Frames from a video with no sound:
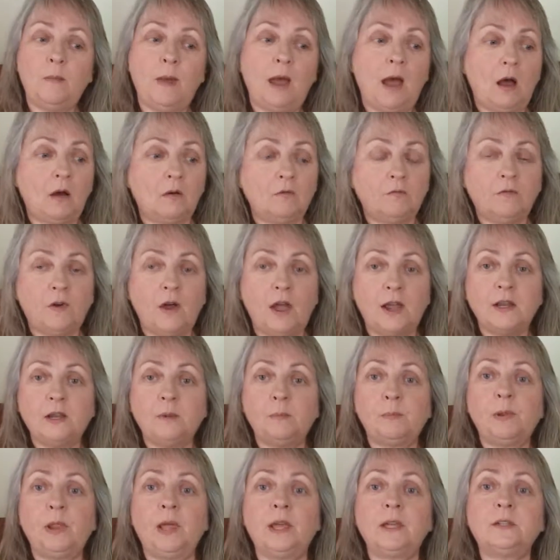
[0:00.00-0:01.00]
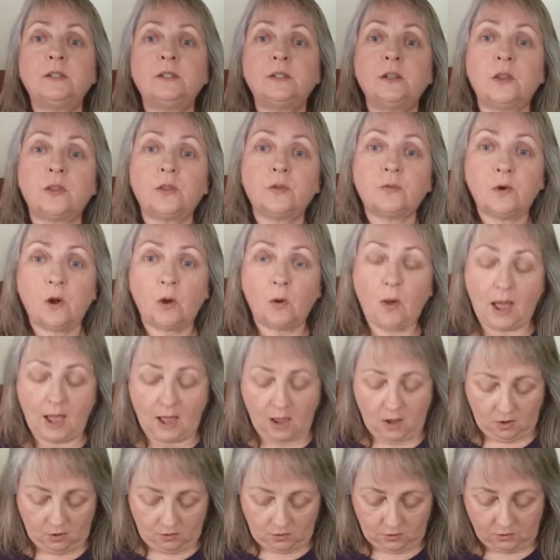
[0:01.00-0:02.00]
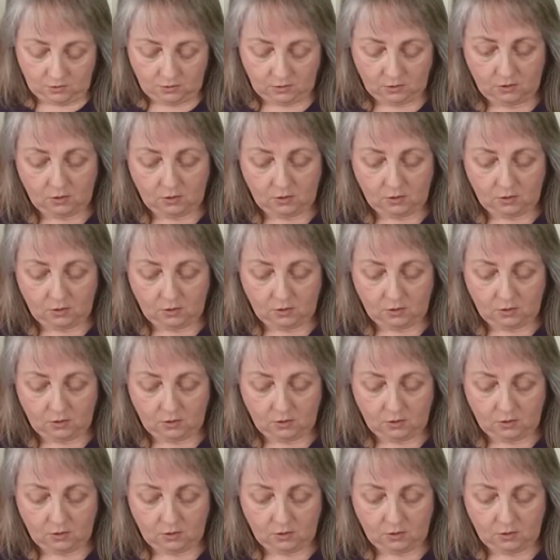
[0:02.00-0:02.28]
them out, find a place to throw out,